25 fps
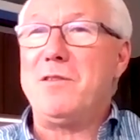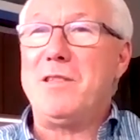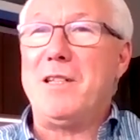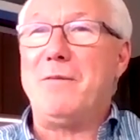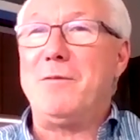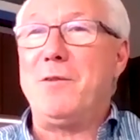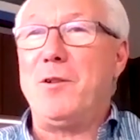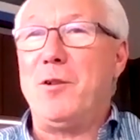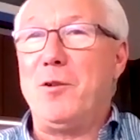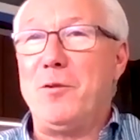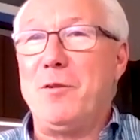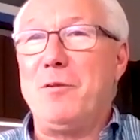
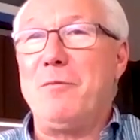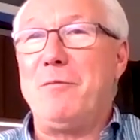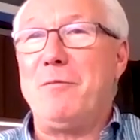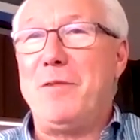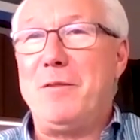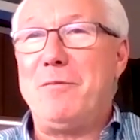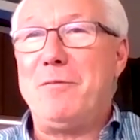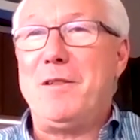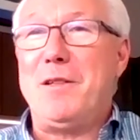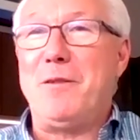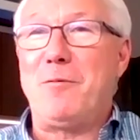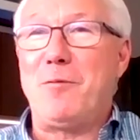
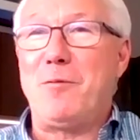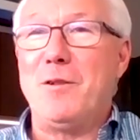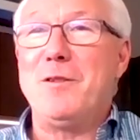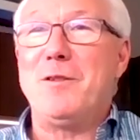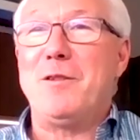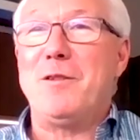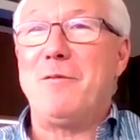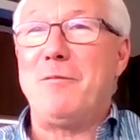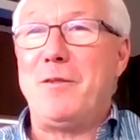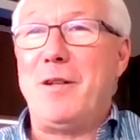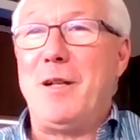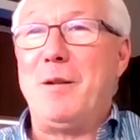750
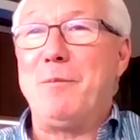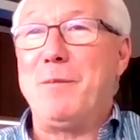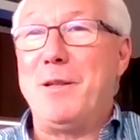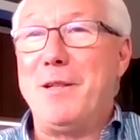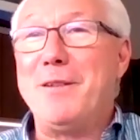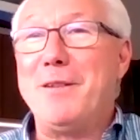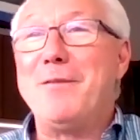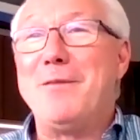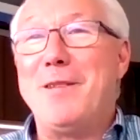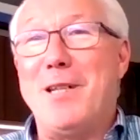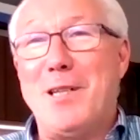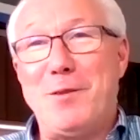friends and
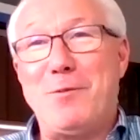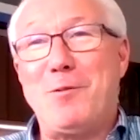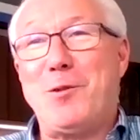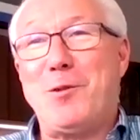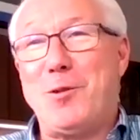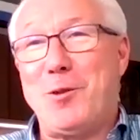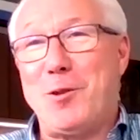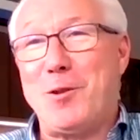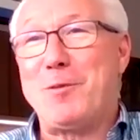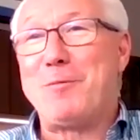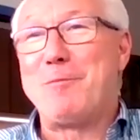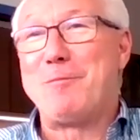family, that's for
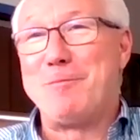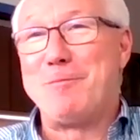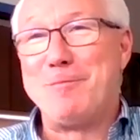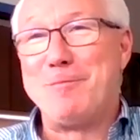sure.